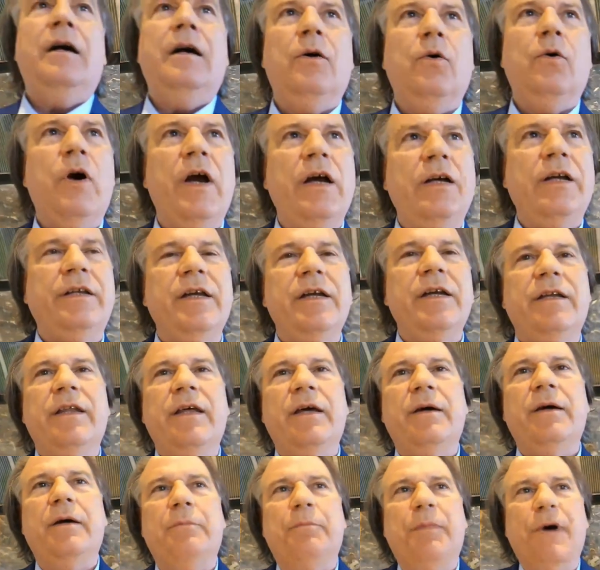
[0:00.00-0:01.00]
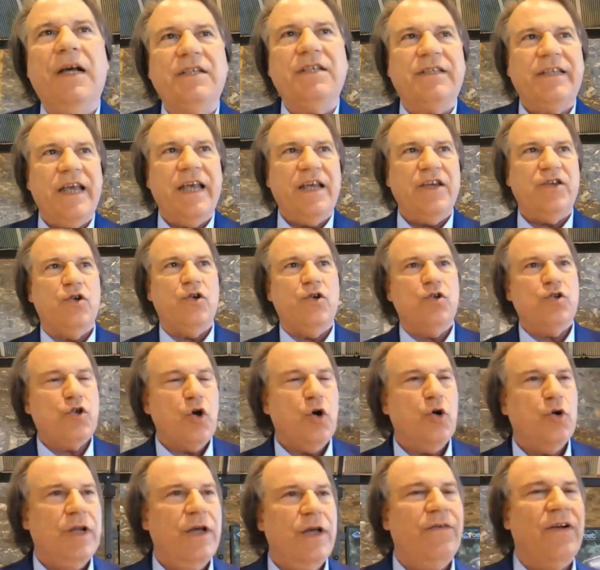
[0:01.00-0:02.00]
waiting the bus station.
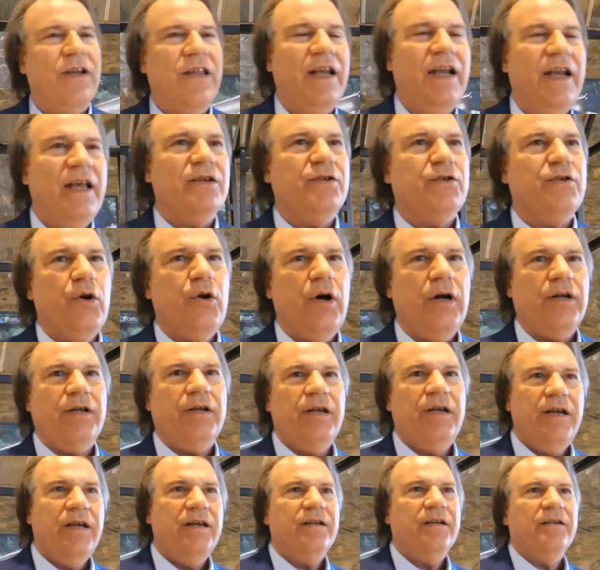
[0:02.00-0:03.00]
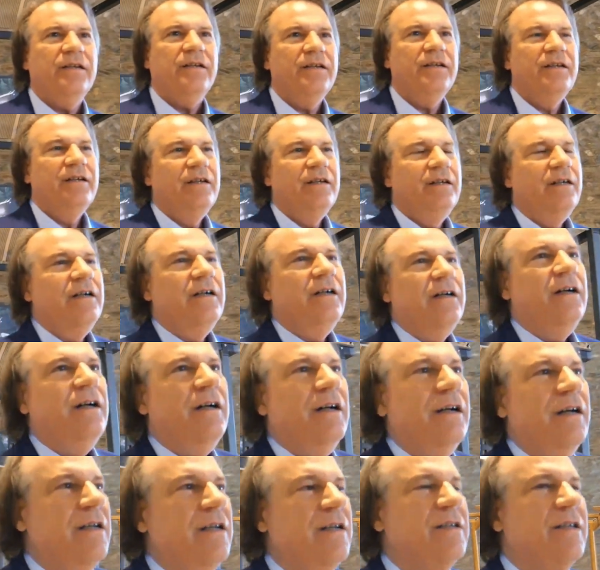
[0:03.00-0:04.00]
So nevertheless, you are here
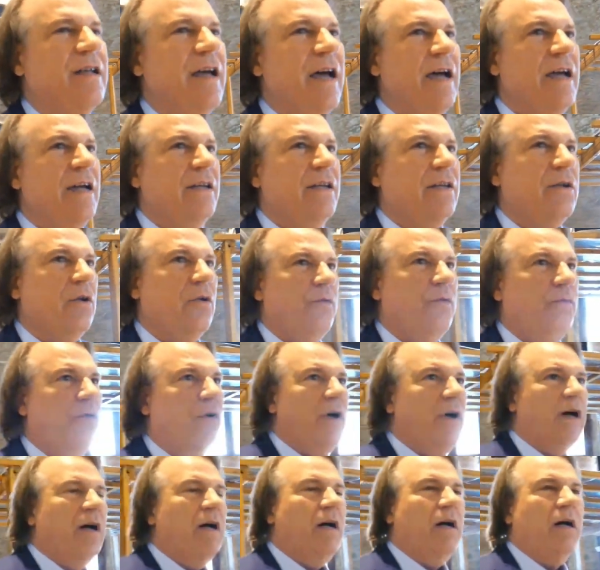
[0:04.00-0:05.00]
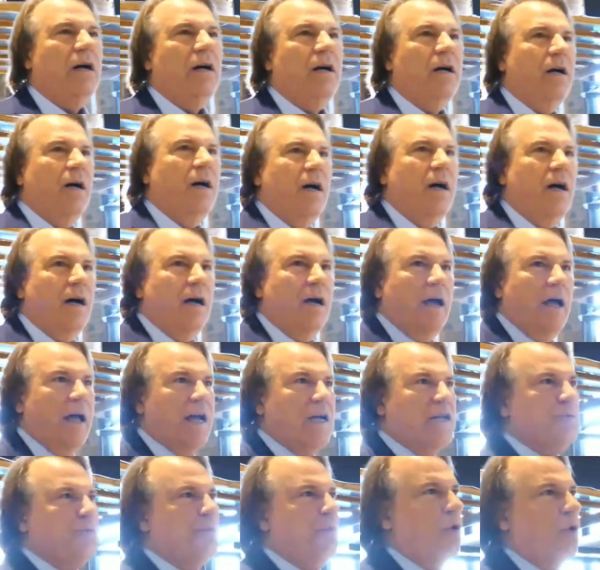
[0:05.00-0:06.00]
inside of
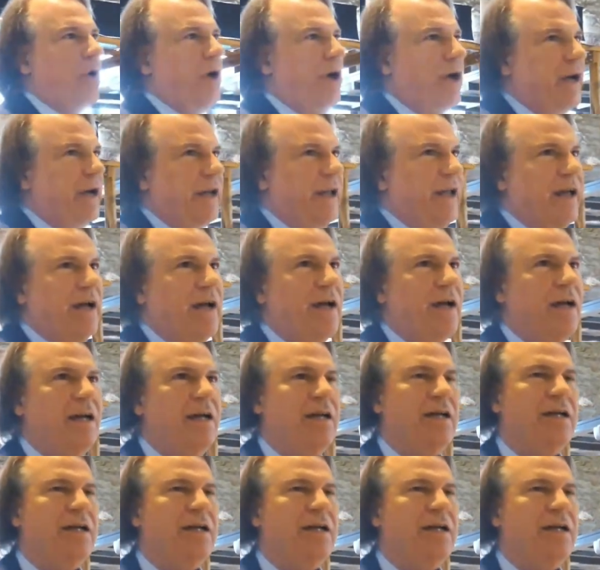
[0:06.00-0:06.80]
expo area.